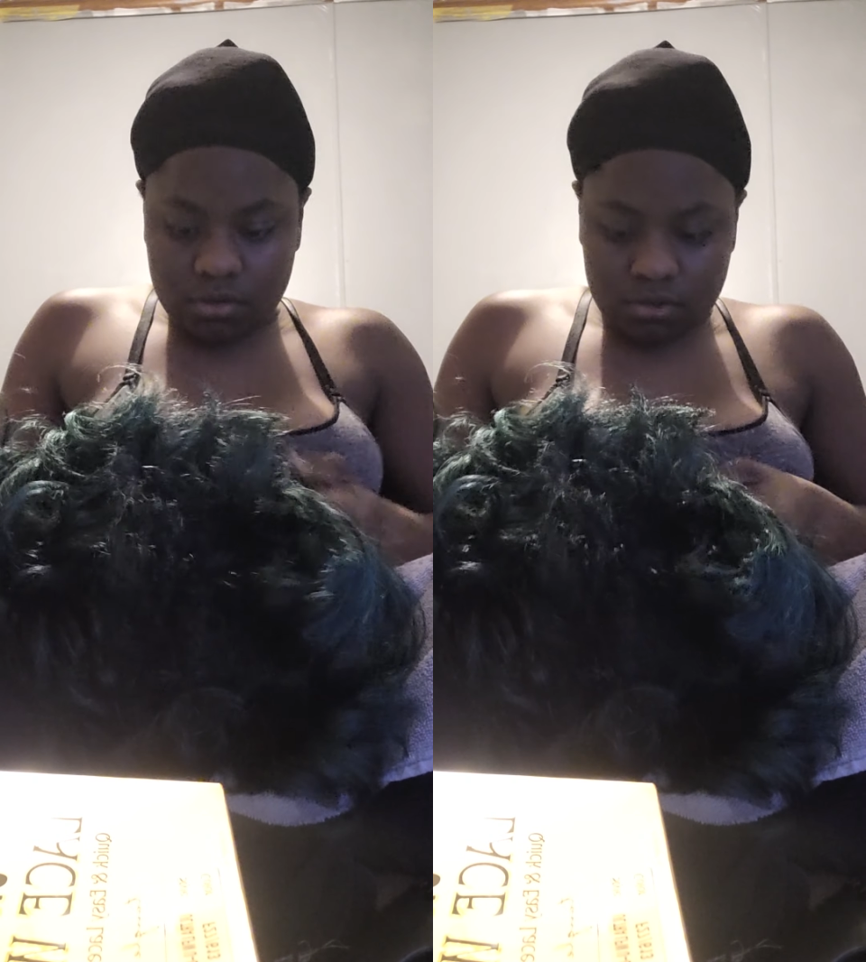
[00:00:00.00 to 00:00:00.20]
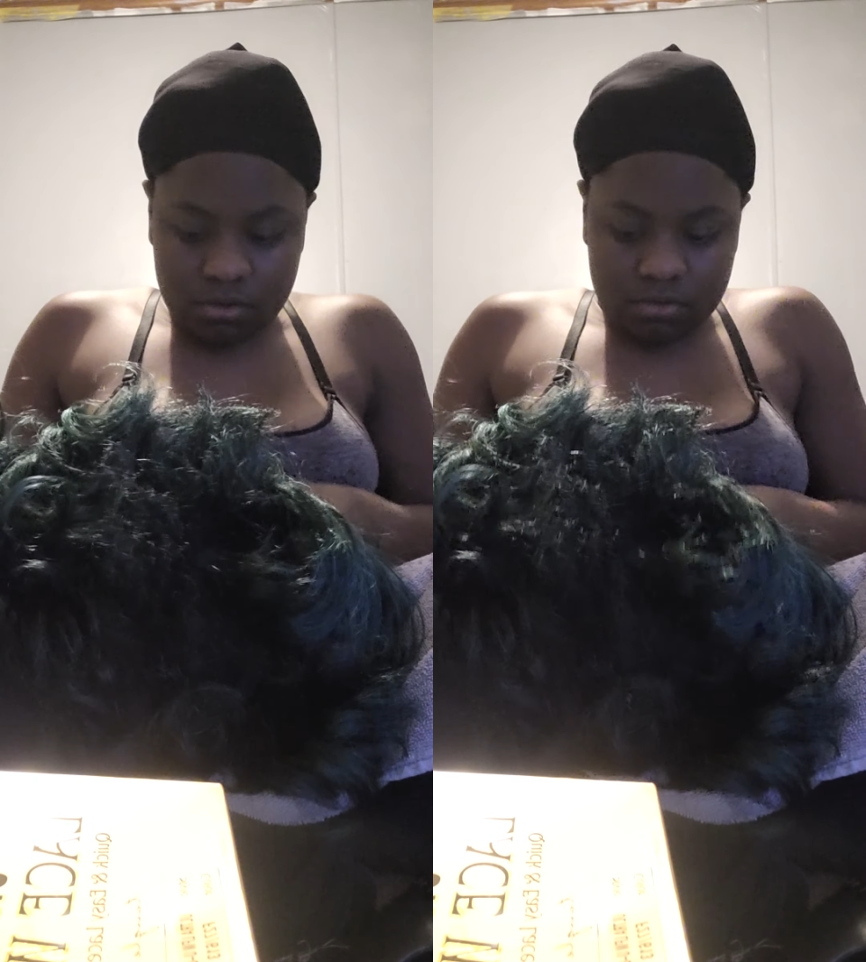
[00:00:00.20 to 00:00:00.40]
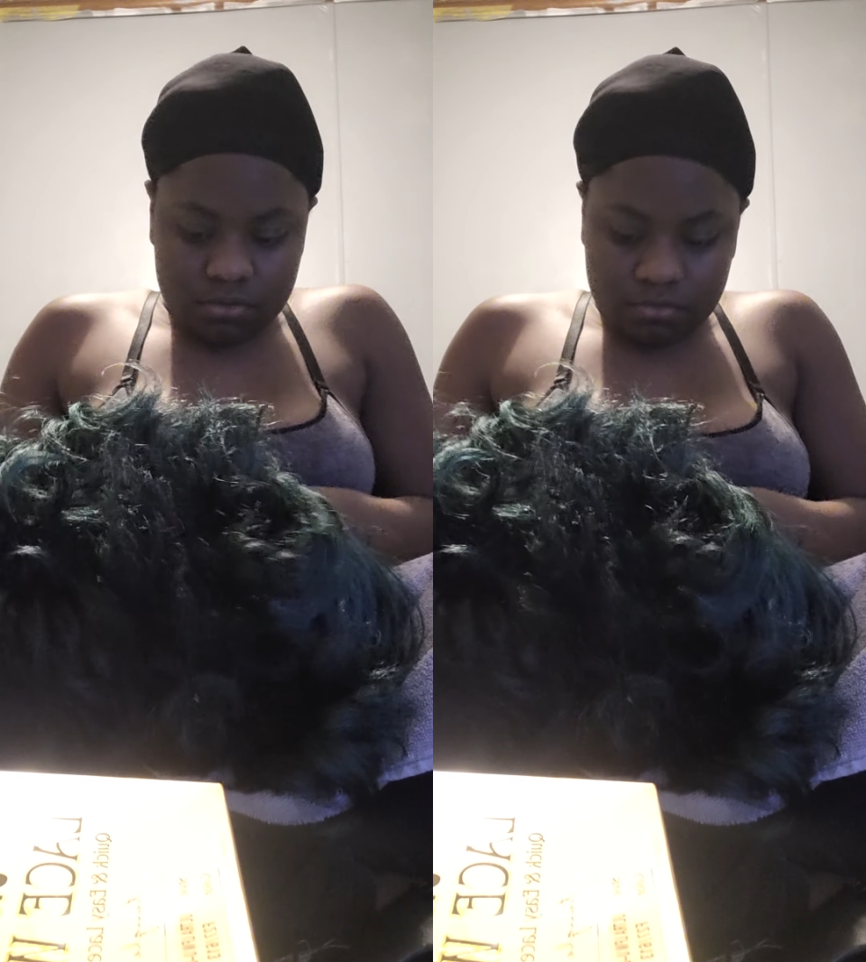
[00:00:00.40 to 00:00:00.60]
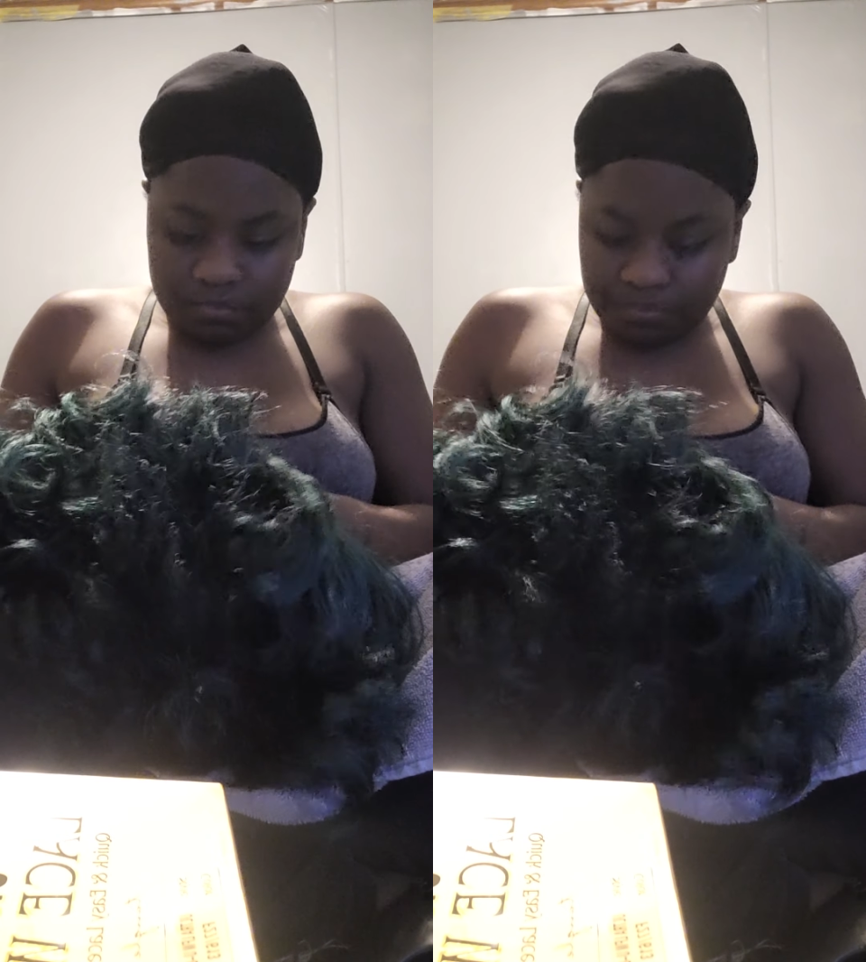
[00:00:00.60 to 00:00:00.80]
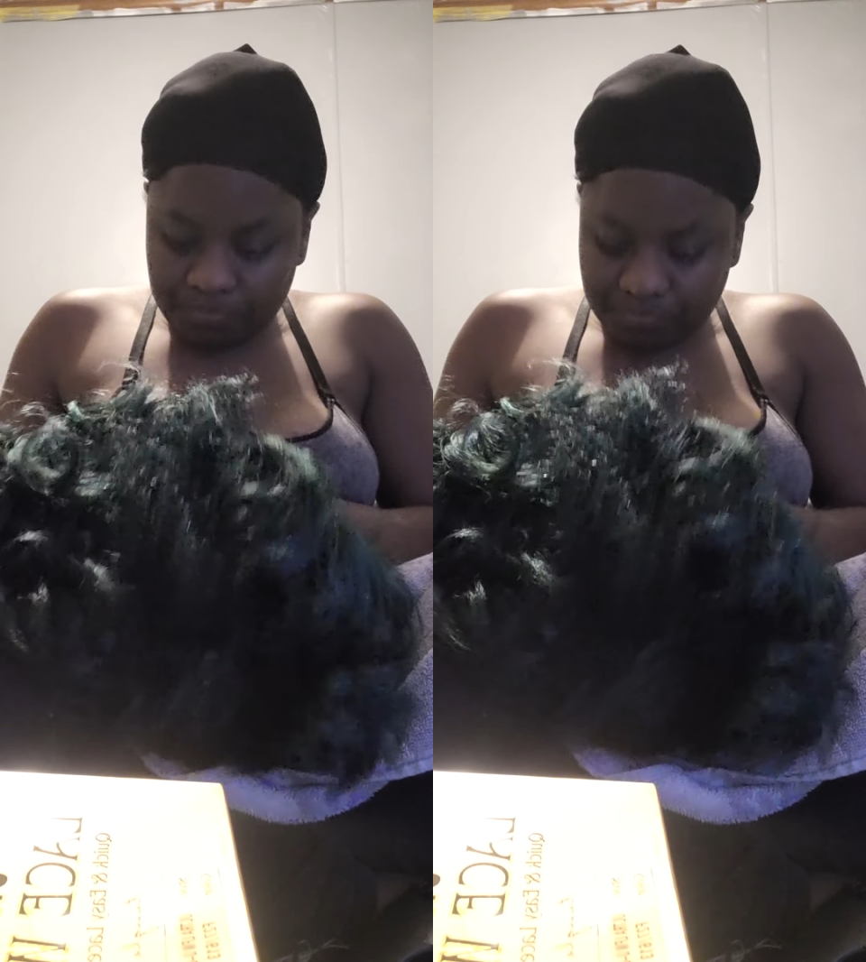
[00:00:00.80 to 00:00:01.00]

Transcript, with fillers: Um,